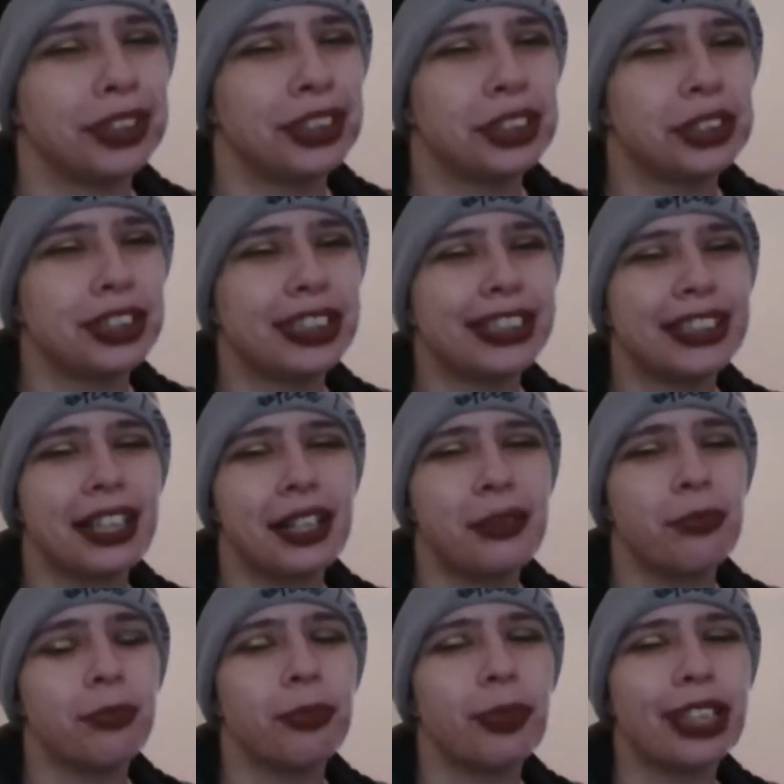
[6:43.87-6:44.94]
And it's just
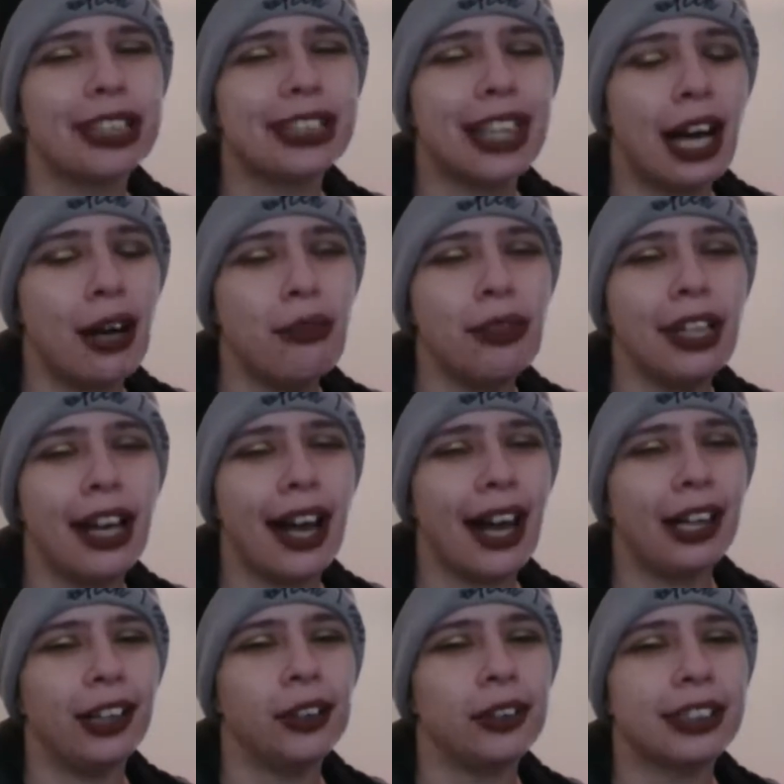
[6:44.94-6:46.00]
like, is that what
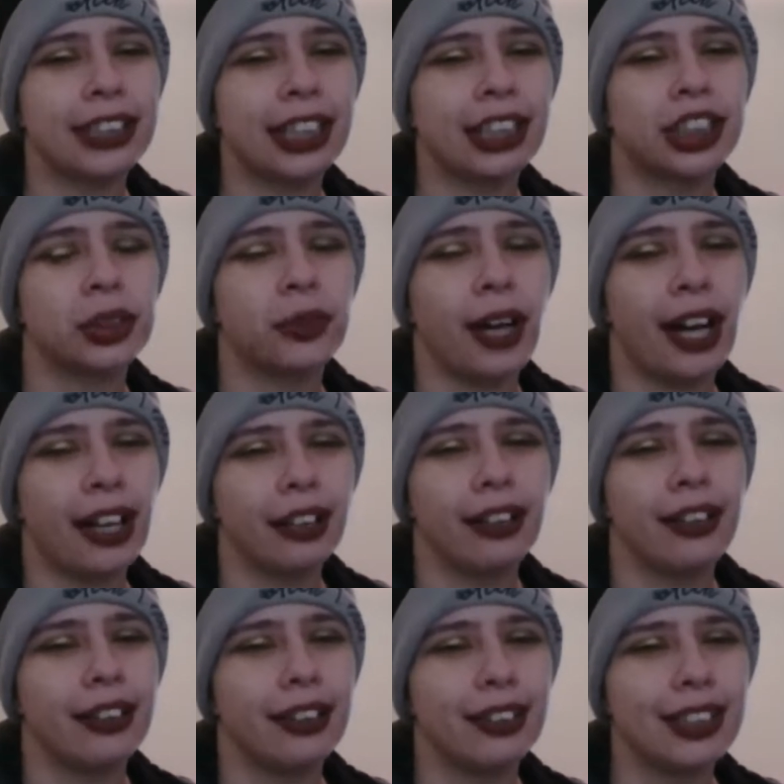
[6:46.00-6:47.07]

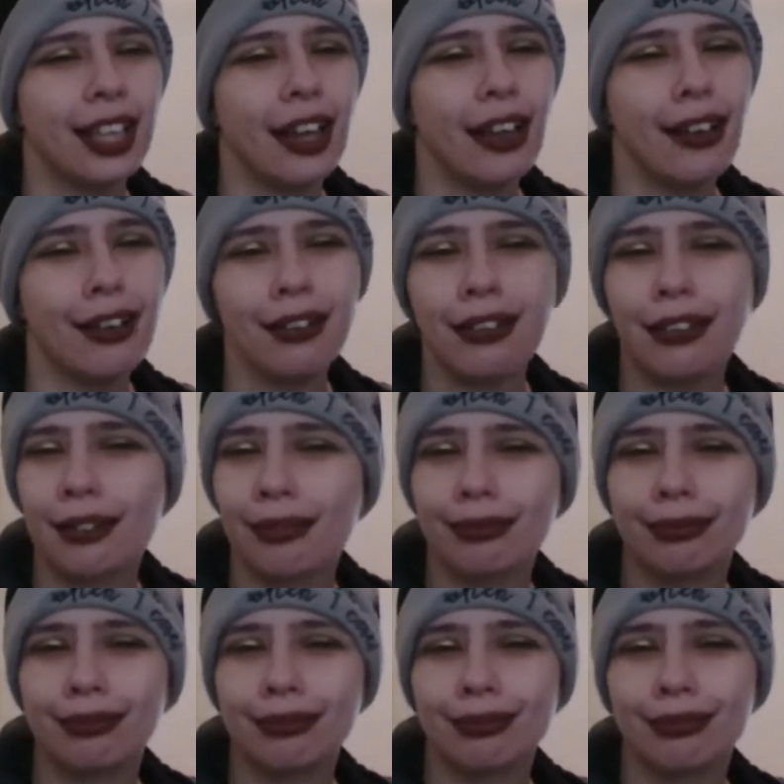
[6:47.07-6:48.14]
allosexuality is like?
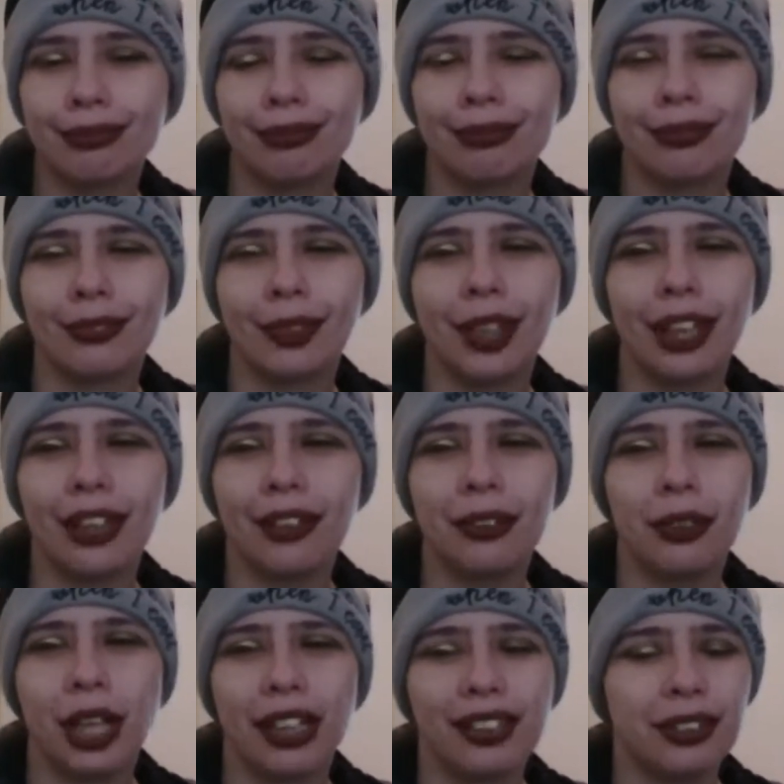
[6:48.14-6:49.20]

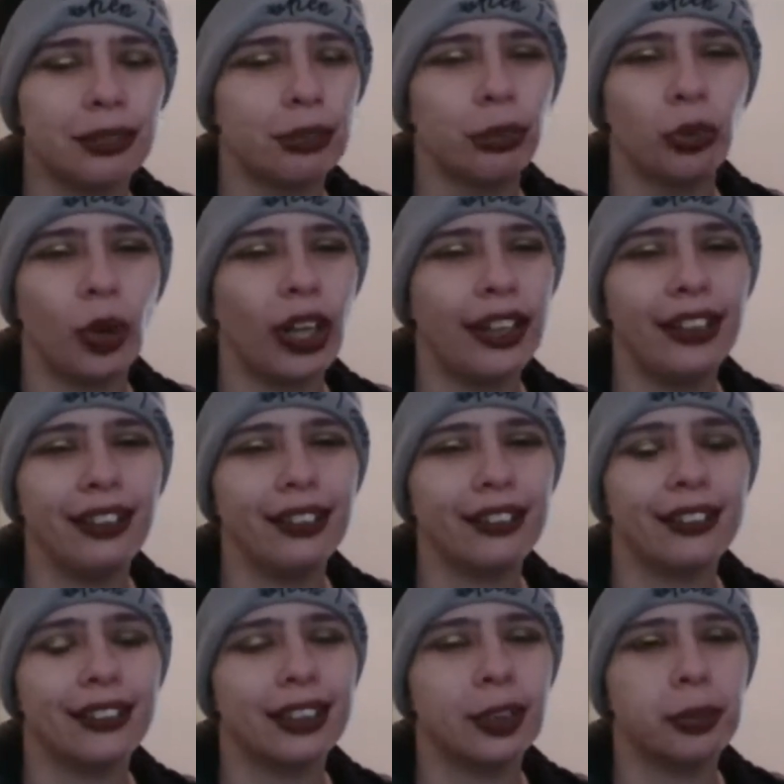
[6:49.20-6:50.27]
Like that what?
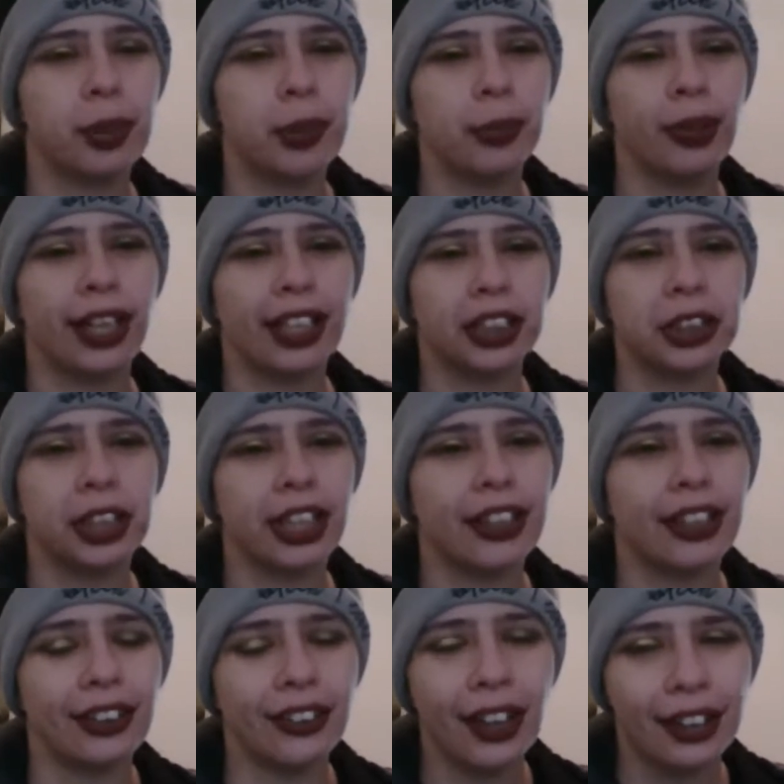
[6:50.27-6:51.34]
Do people
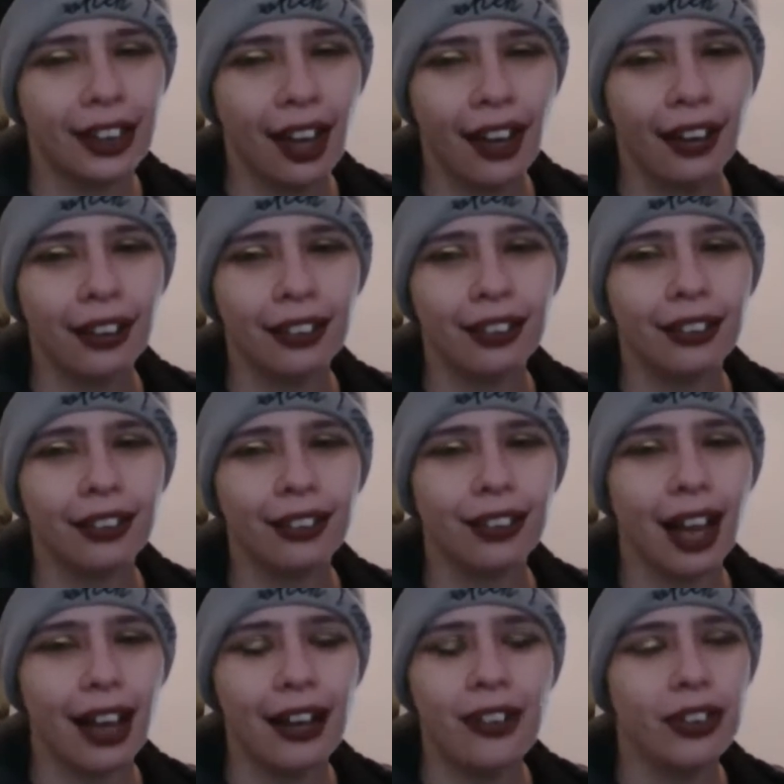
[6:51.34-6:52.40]
actually think like that?
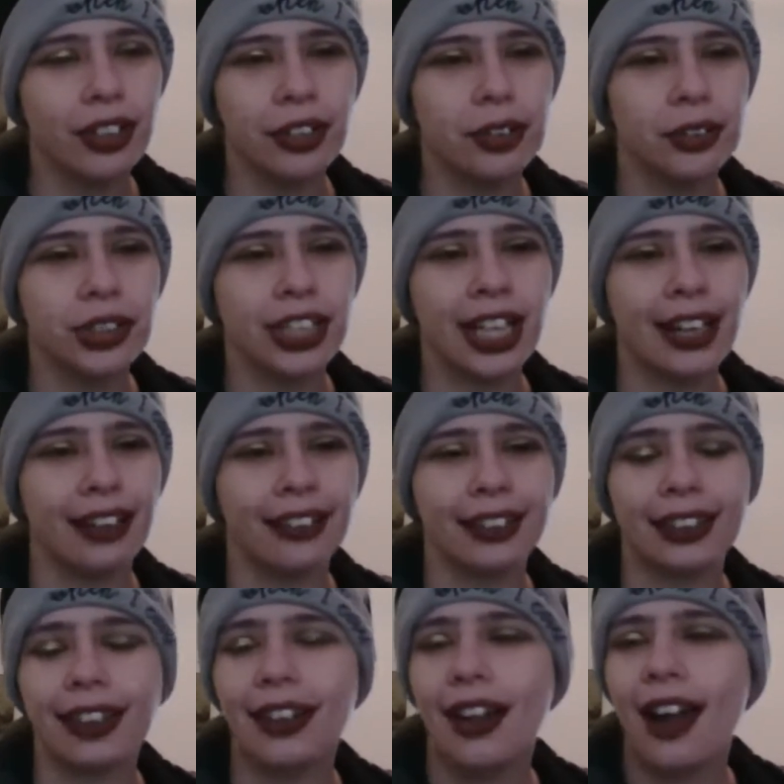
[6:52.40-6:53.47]
I don't
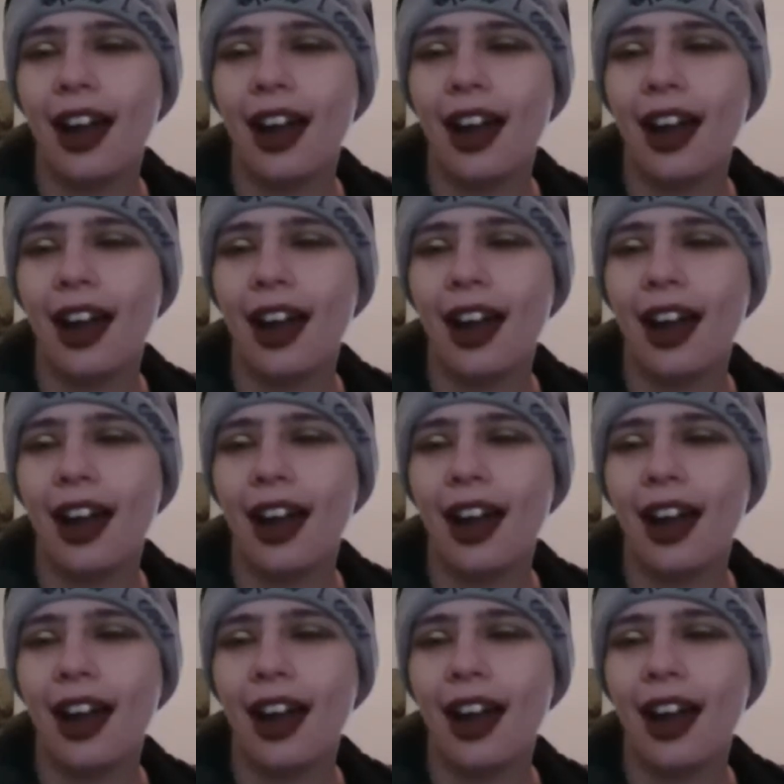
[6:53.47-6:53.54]
understand.